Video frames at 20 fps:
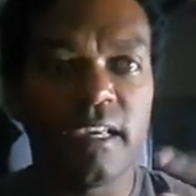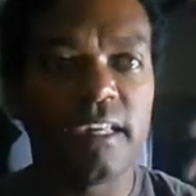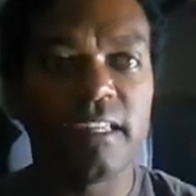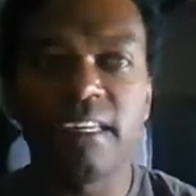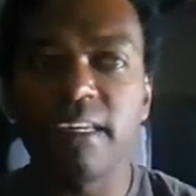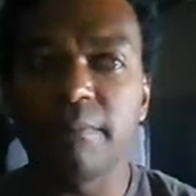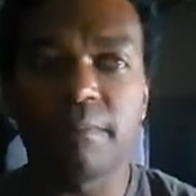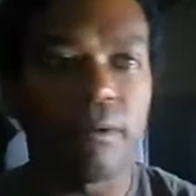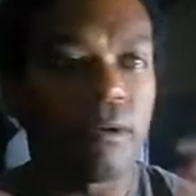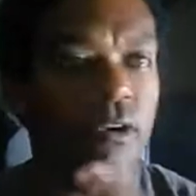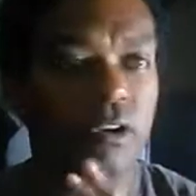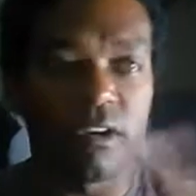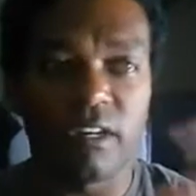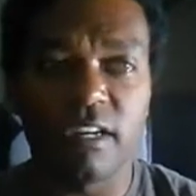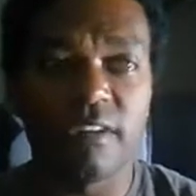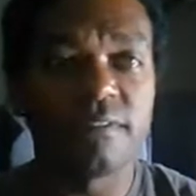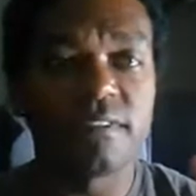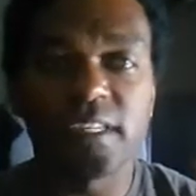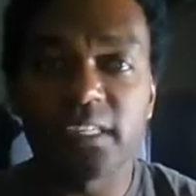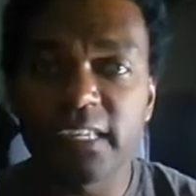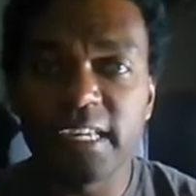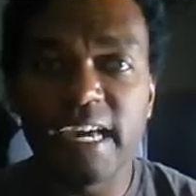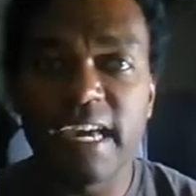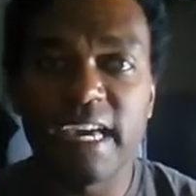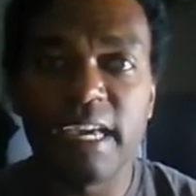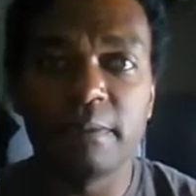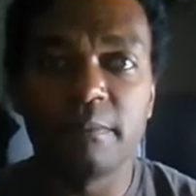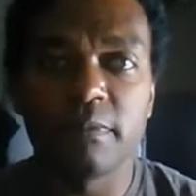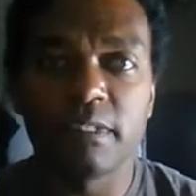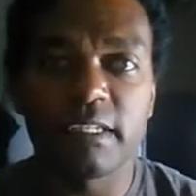any part of the
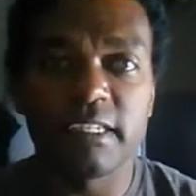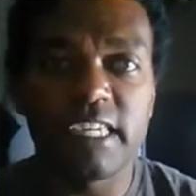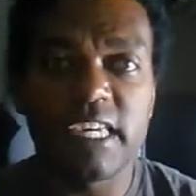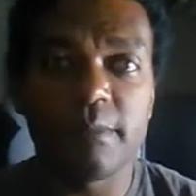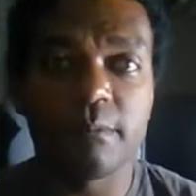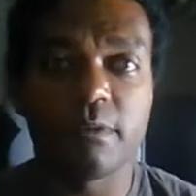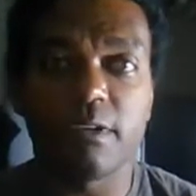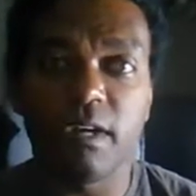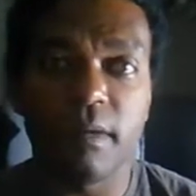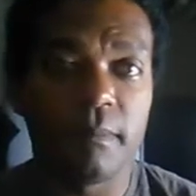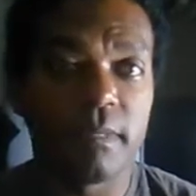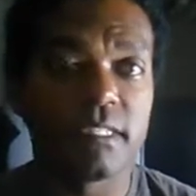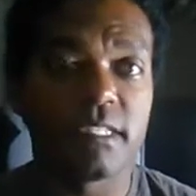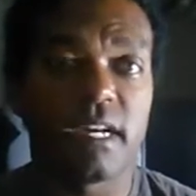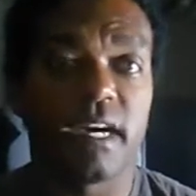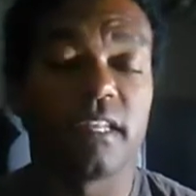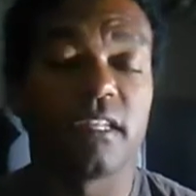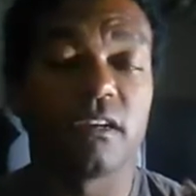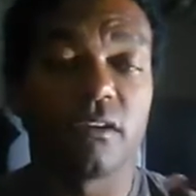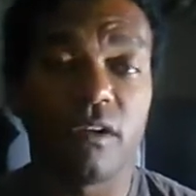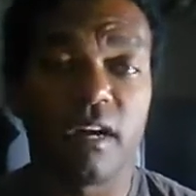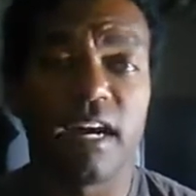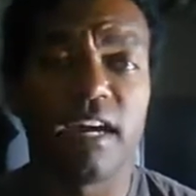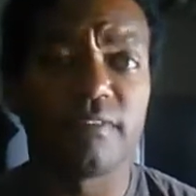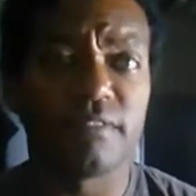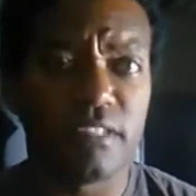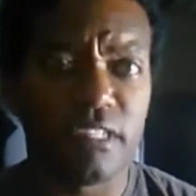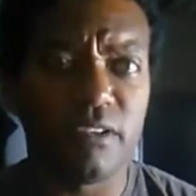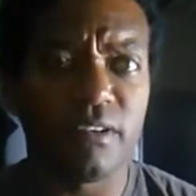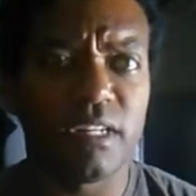game to keep Clementine
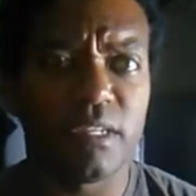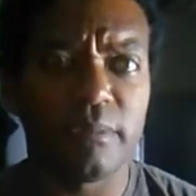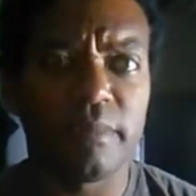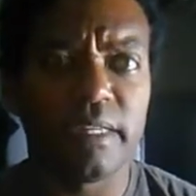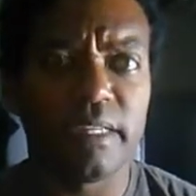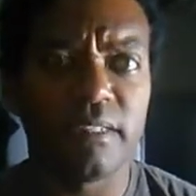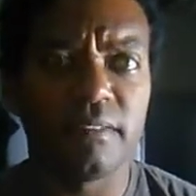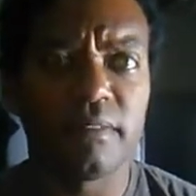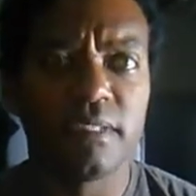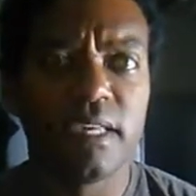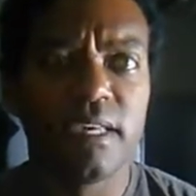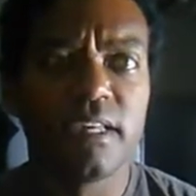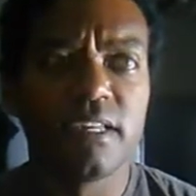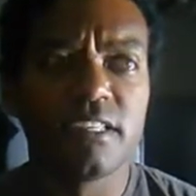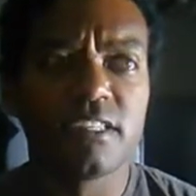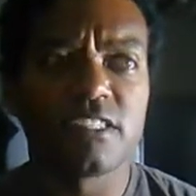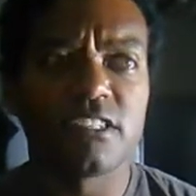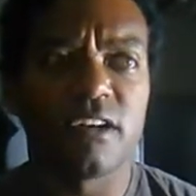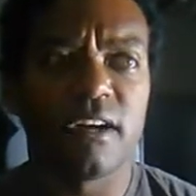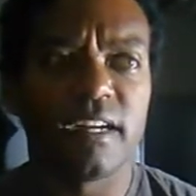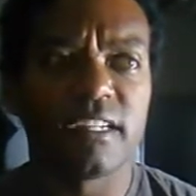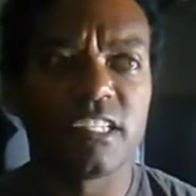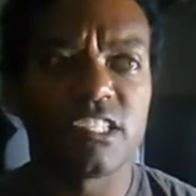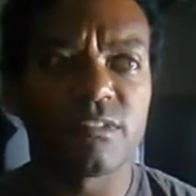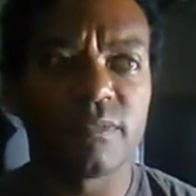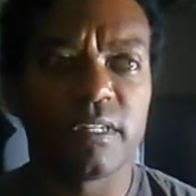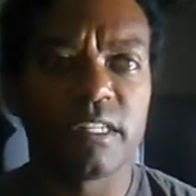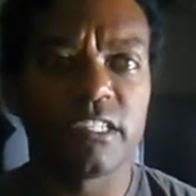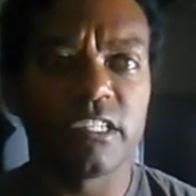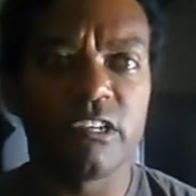alive, you know what I mean? So I
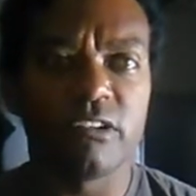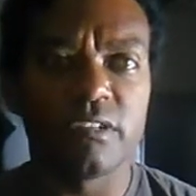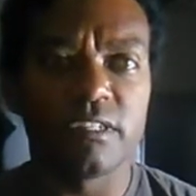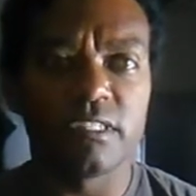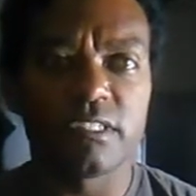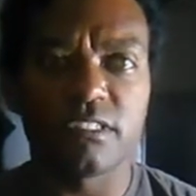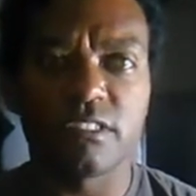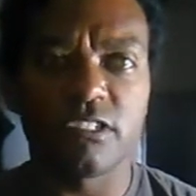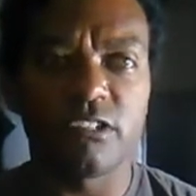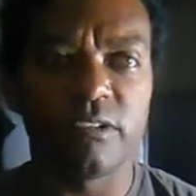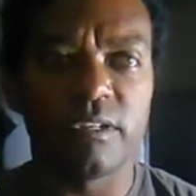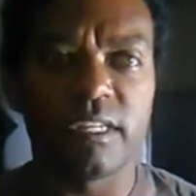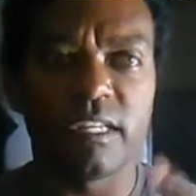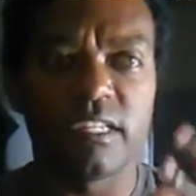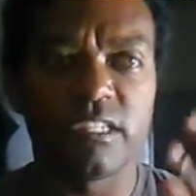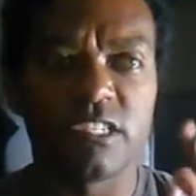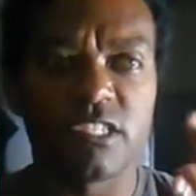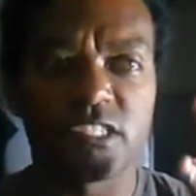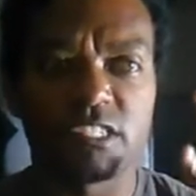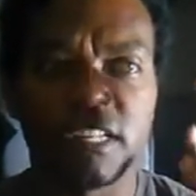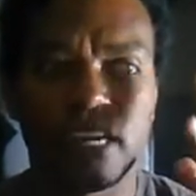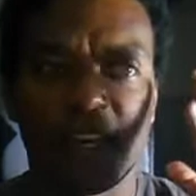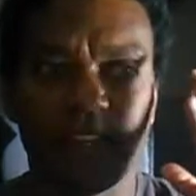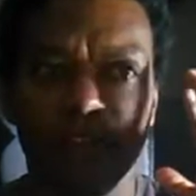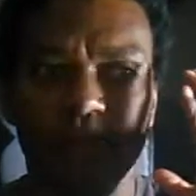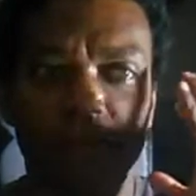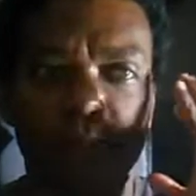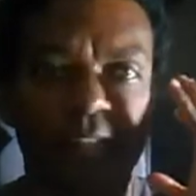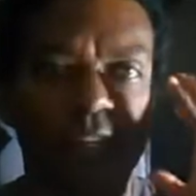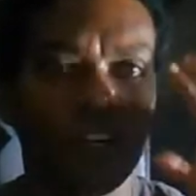just want to go into it and just
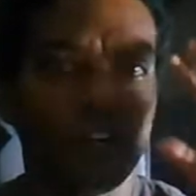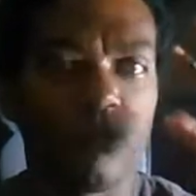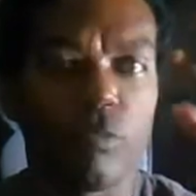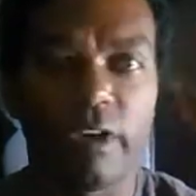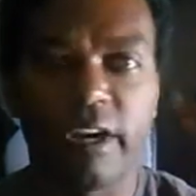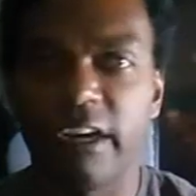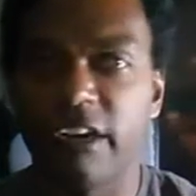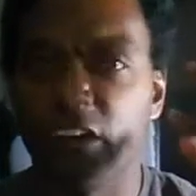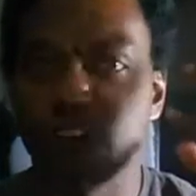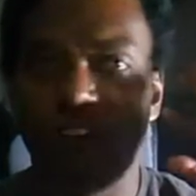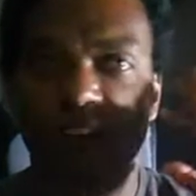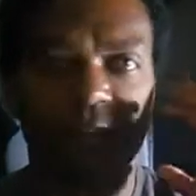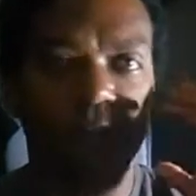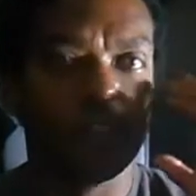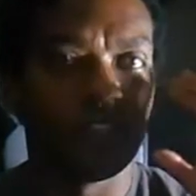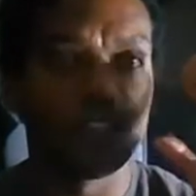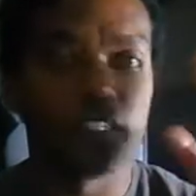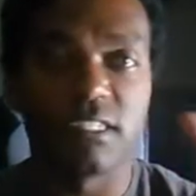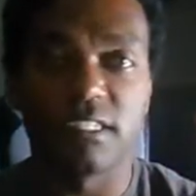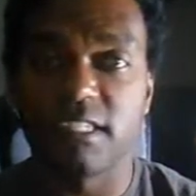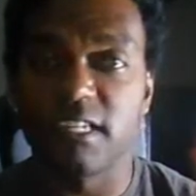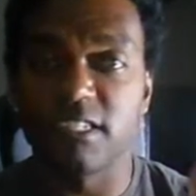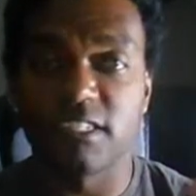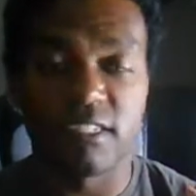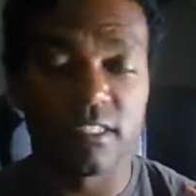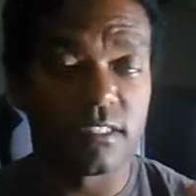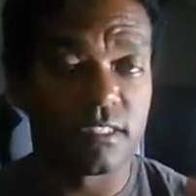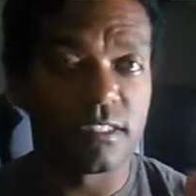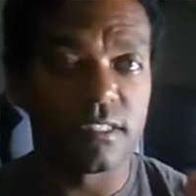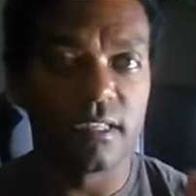not be aware of the
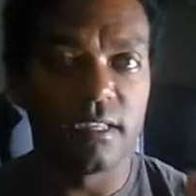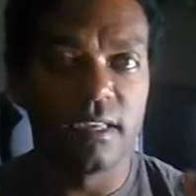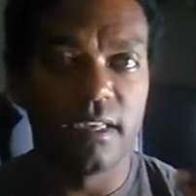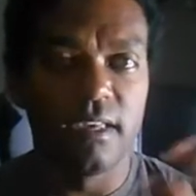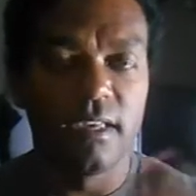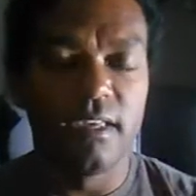decisions.